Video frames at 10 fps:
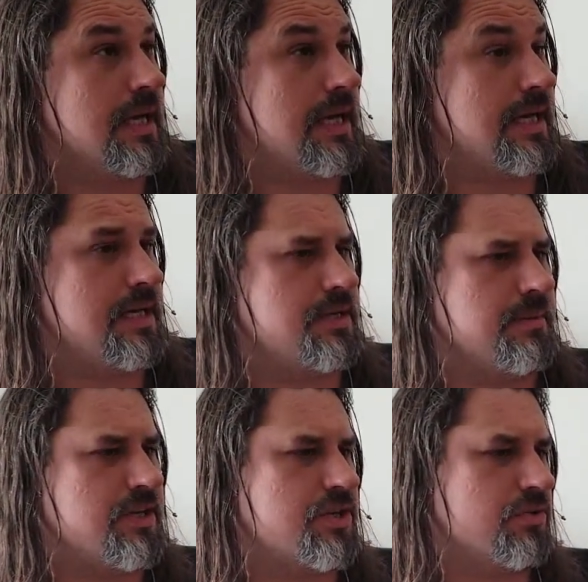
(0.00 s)
a
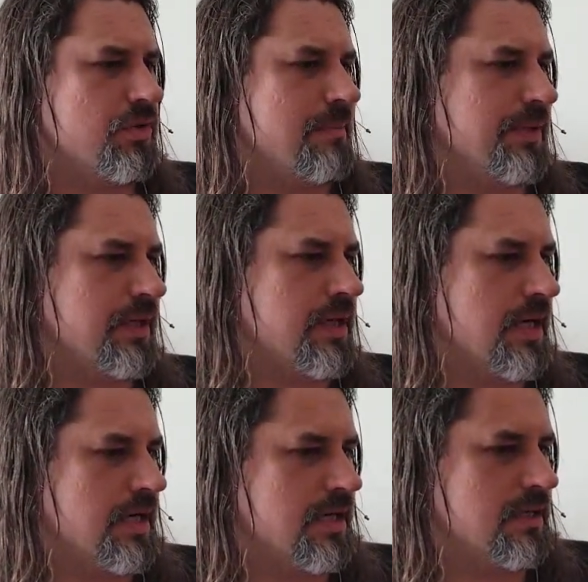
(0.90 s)
dimensional
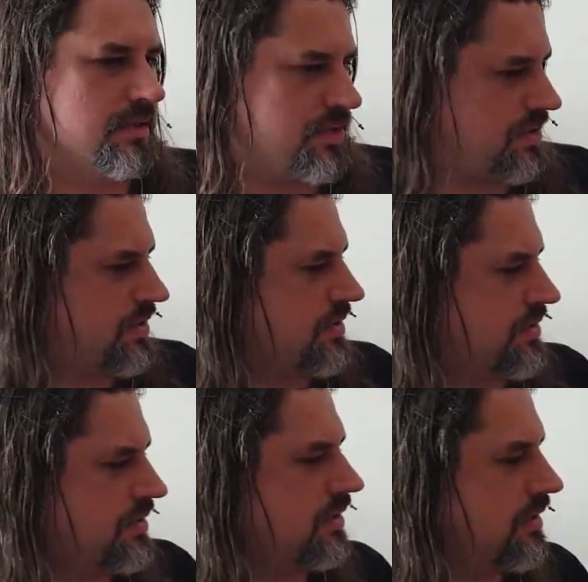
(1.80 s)
replica,
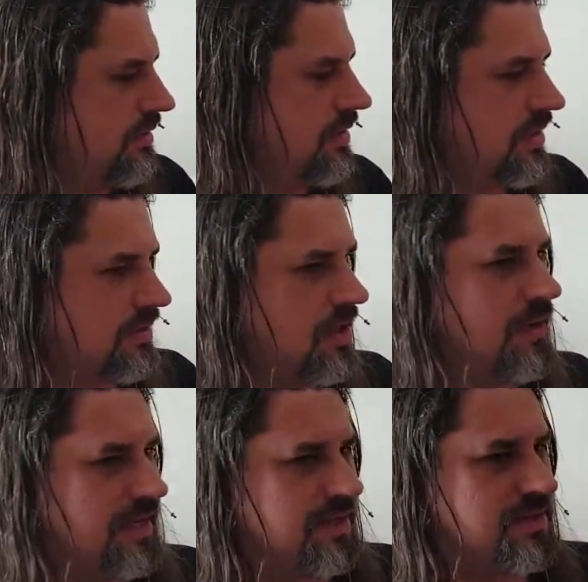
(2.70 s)
just
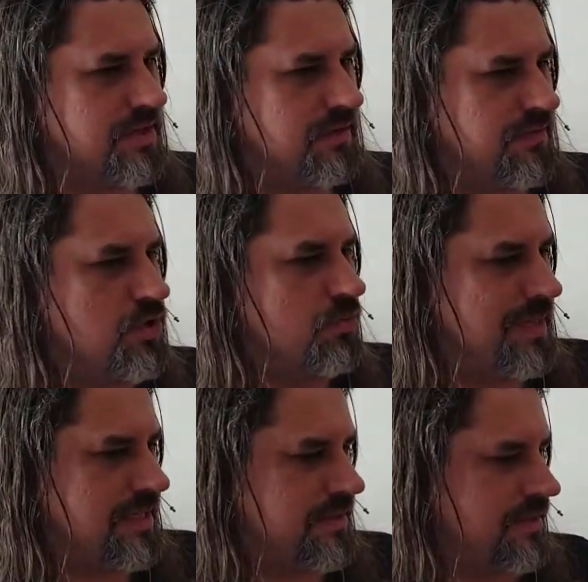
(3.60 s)
go at this in a few
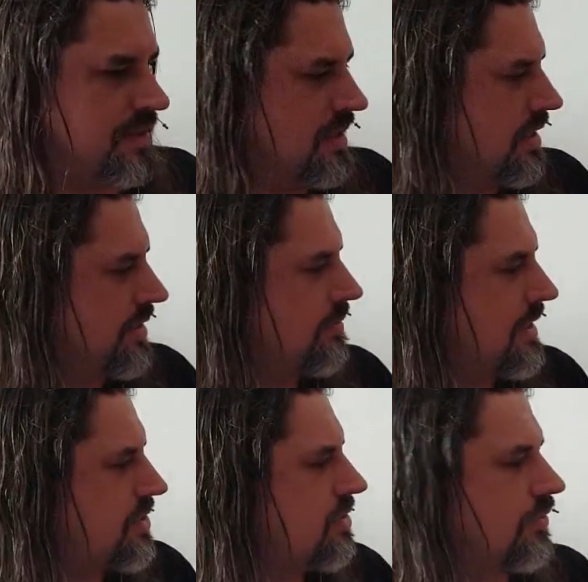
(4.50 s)
pieces, a
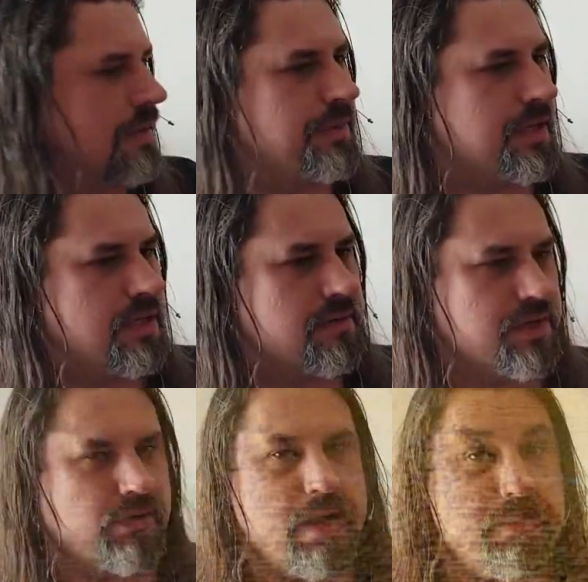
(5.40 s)
dimensional replica of the Great